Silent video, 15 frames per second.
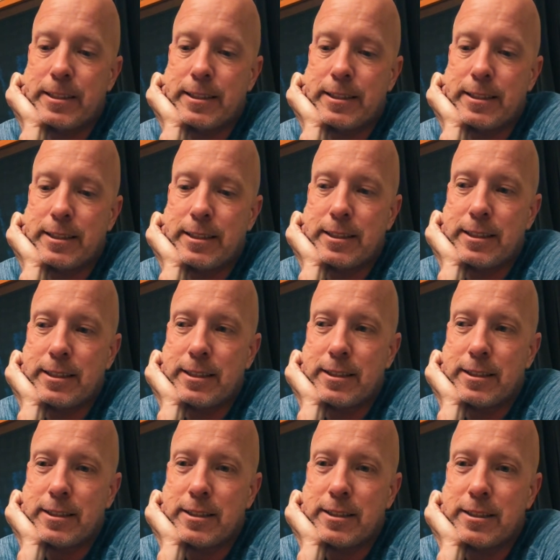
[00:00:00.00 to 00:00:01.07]

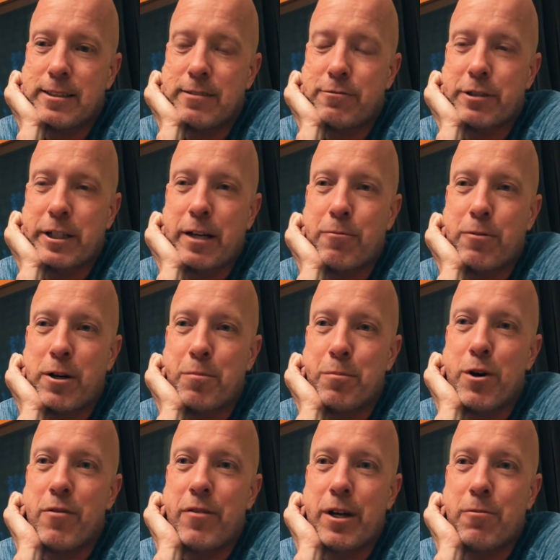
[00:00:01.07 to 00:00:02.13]
forget
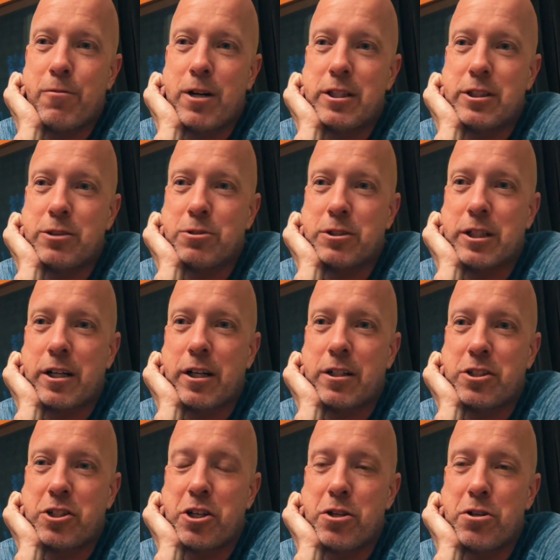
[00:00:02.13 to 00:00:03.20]
what movie it was. It was a
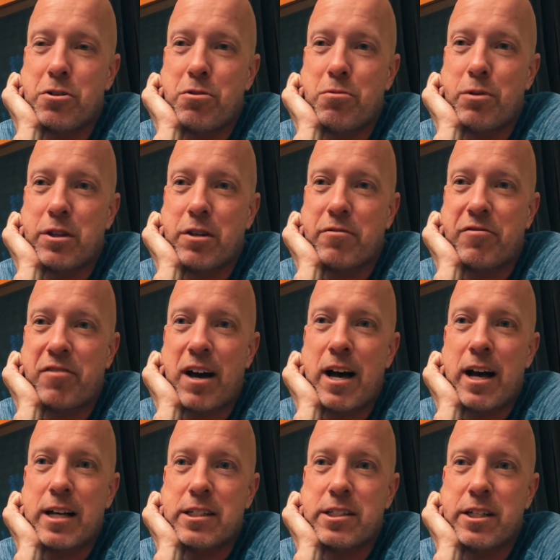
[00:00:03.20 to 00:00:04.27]
cartoon with a
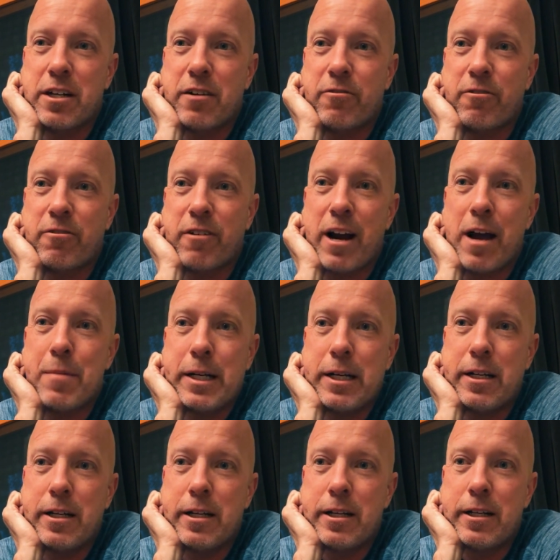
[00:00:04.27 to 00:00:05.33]
fox and a
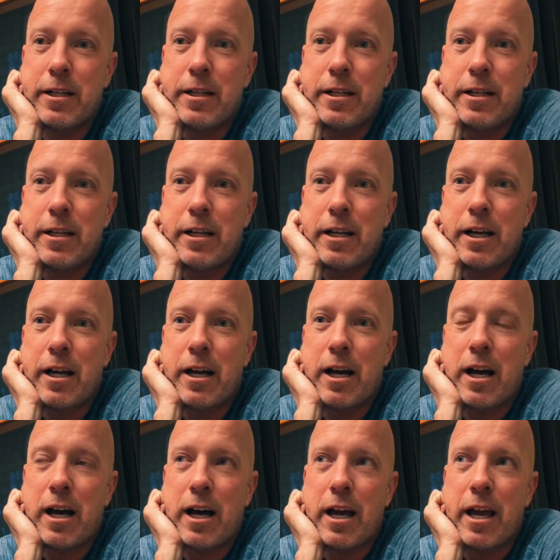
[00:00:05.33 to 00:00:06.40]
rabbit.
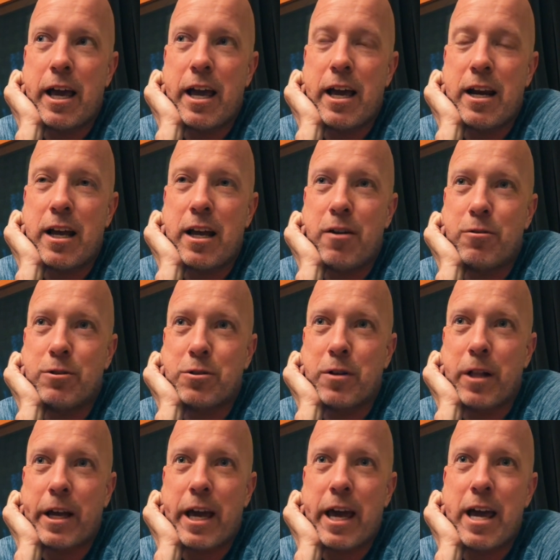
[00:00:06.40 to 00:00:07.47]
Uh, and, and it
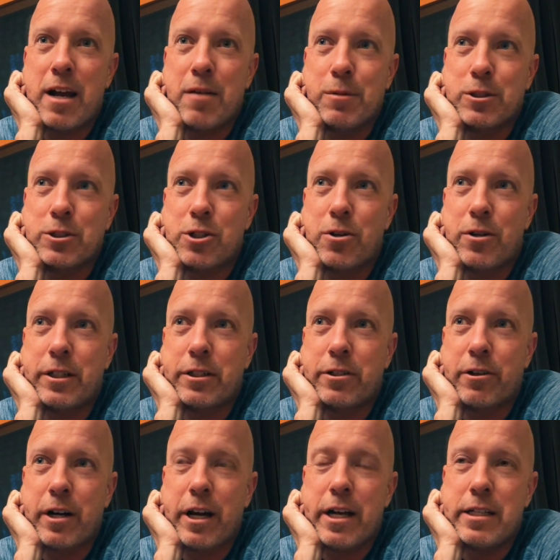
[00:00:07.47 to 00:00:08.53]
was like animals
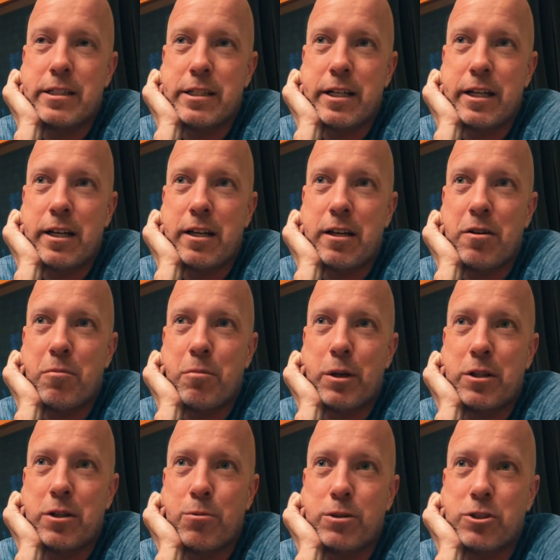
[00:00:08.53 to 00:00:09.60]
going crazy
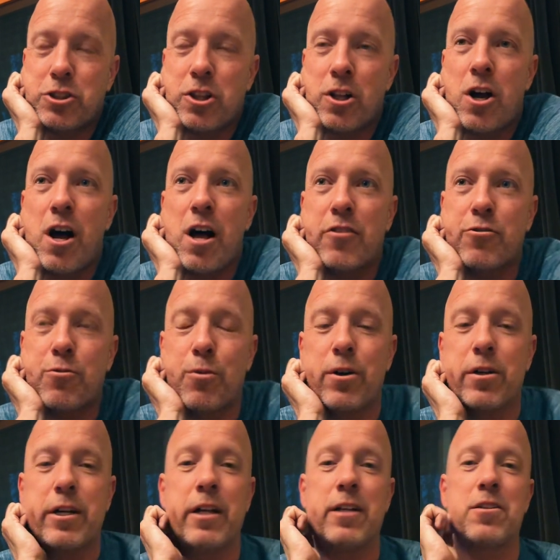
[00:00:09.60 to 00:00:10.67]
but there were
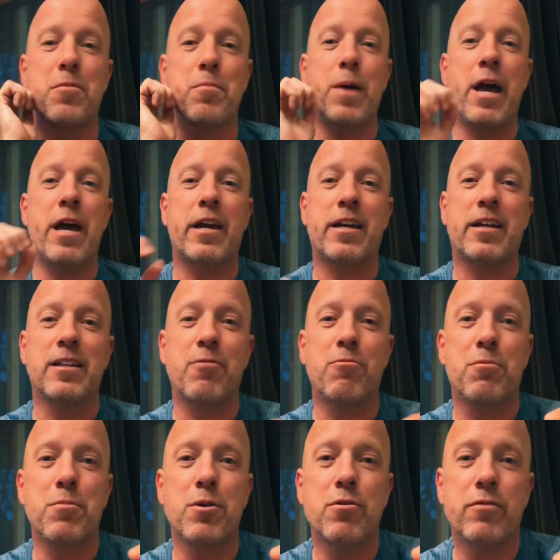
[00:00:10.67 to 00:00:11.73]
sloths working at the bank
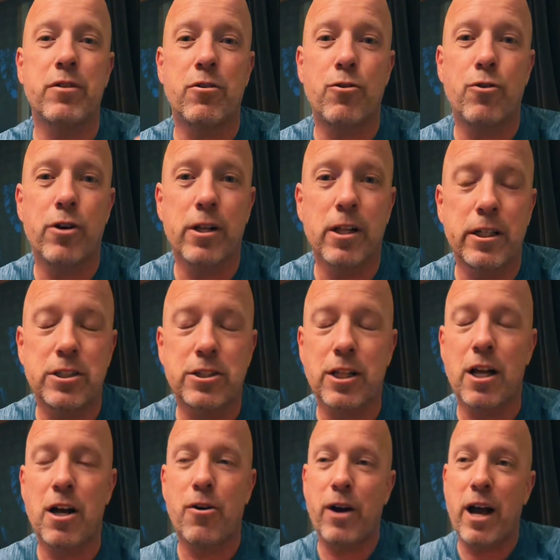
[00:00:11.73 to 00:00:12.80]
and they were moving really
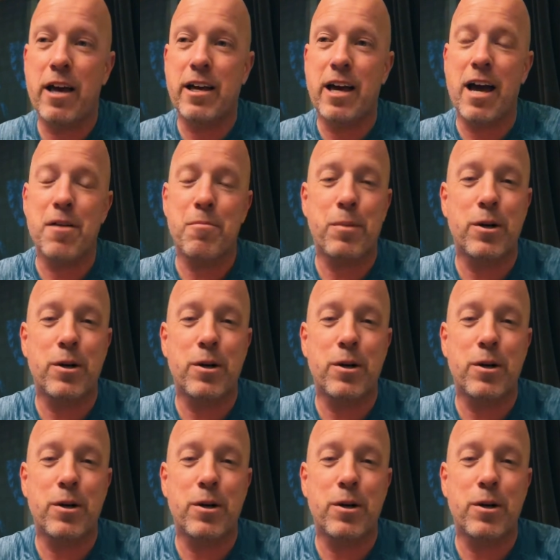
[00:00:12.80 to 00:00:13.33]
slow and i